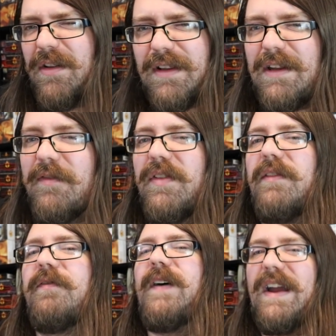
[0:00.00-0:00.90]
I'll leave
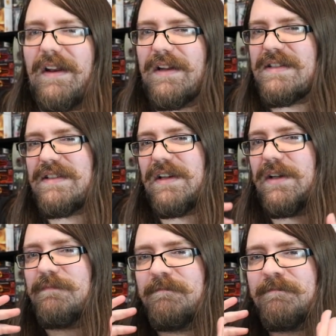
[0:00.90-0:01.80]
the finance
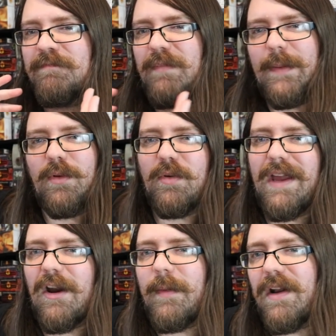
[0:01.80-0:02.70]
to people who
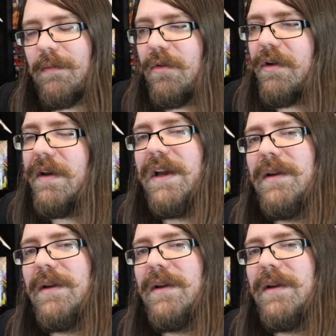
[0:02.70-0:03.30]
care about it more.